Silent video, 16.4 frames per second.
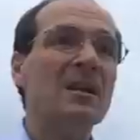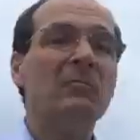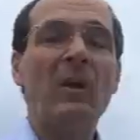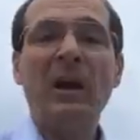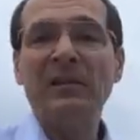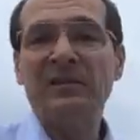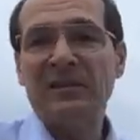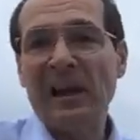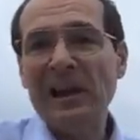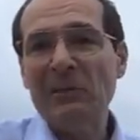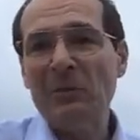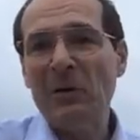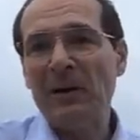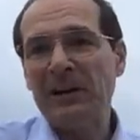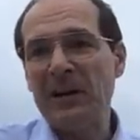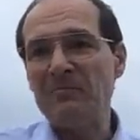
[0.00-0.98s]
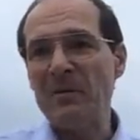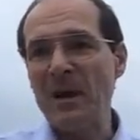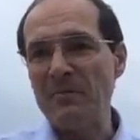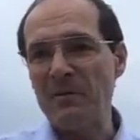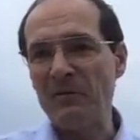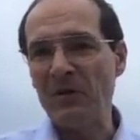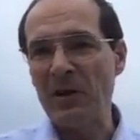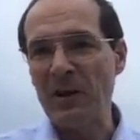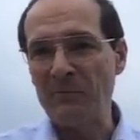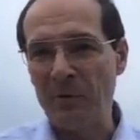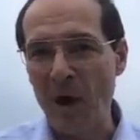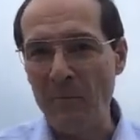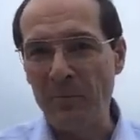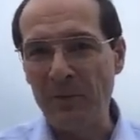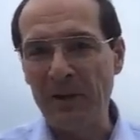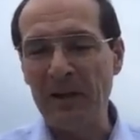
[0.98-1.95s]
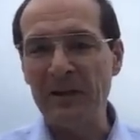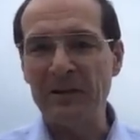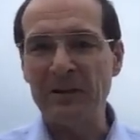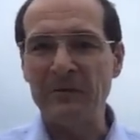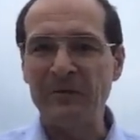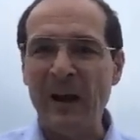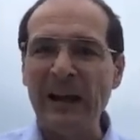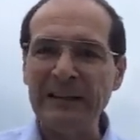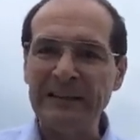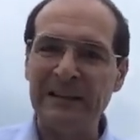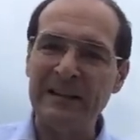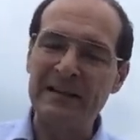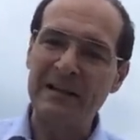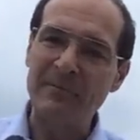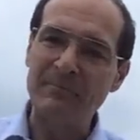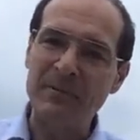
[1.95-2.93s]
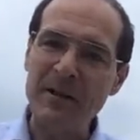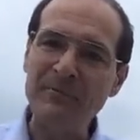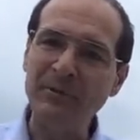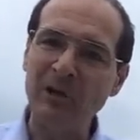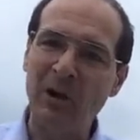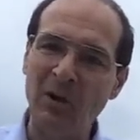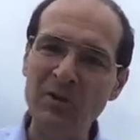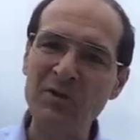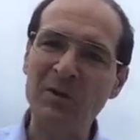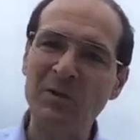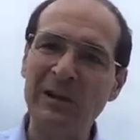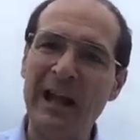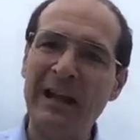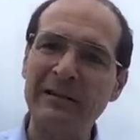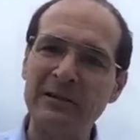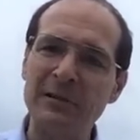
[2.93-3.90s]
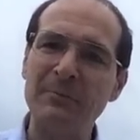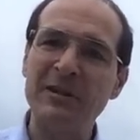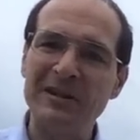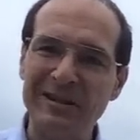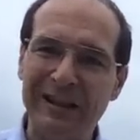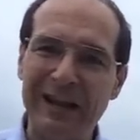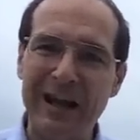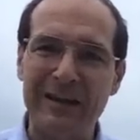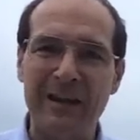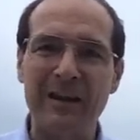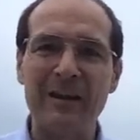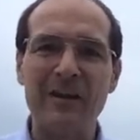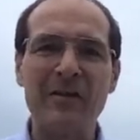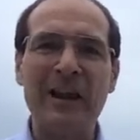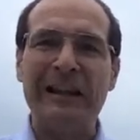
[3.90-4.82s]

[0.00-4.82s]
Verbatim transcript: While teleworking may be very popular, the fact is that people also like to be together.